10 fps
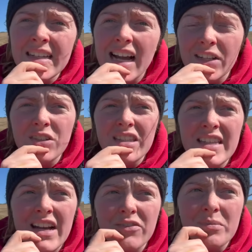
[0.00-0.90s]
I could see
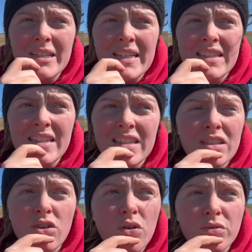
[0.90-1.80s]
that from a distance.
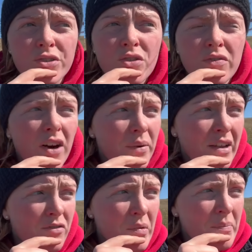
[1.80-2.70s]
The dog was too far
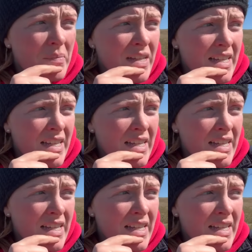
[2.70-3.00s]
away from him.